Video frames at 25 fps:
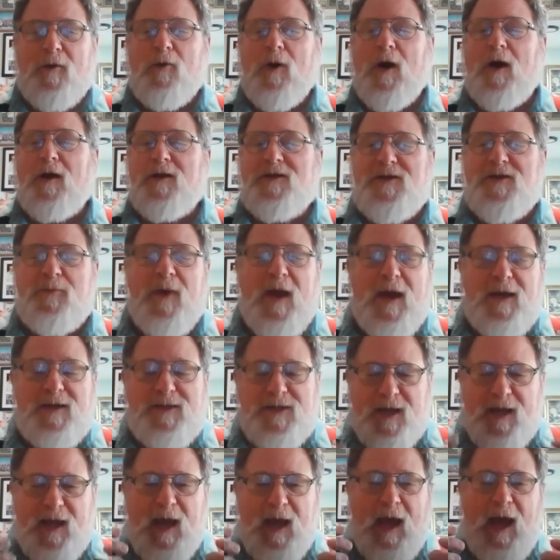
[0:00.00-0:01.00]
Well, it's
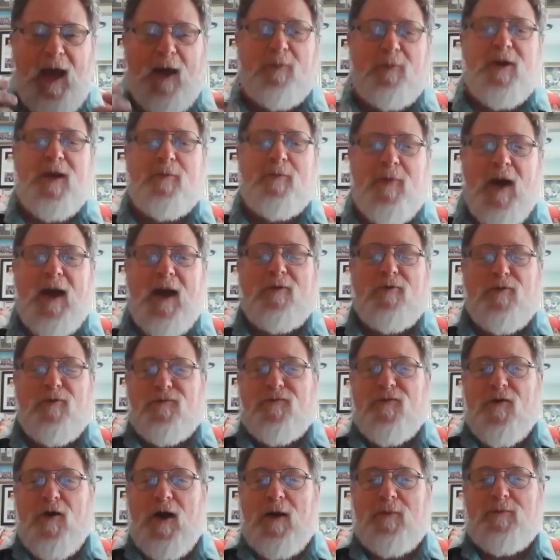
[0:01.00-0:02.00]
amazing how many
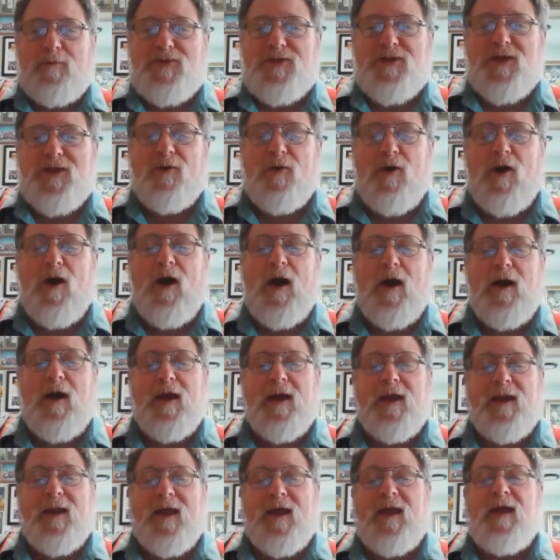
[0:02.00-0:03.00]
microfarms there are
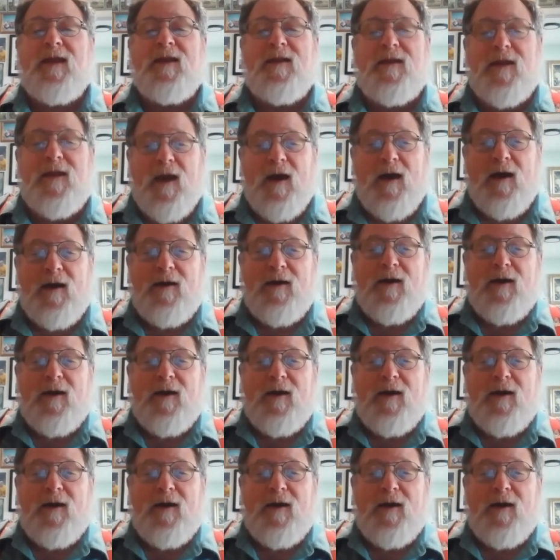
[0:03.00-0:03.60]
in India.